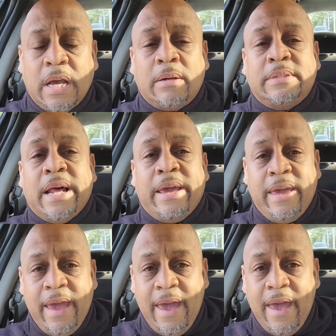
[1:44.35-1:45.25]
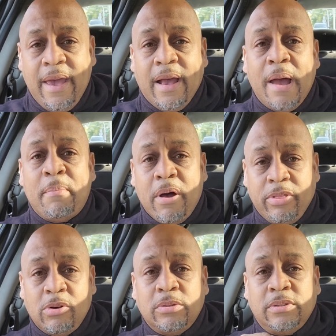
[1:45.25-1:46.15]
I was like, yeah, I bought
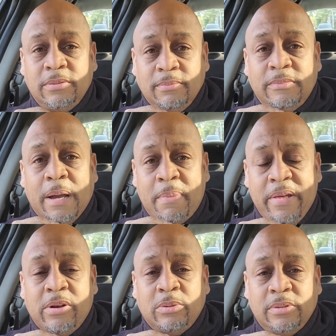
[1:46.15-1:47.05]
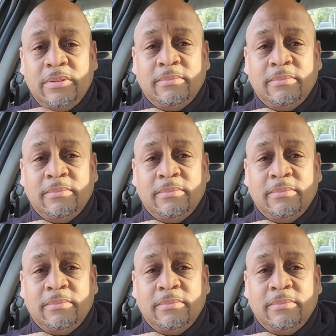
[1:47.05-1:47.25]
those. I buy those.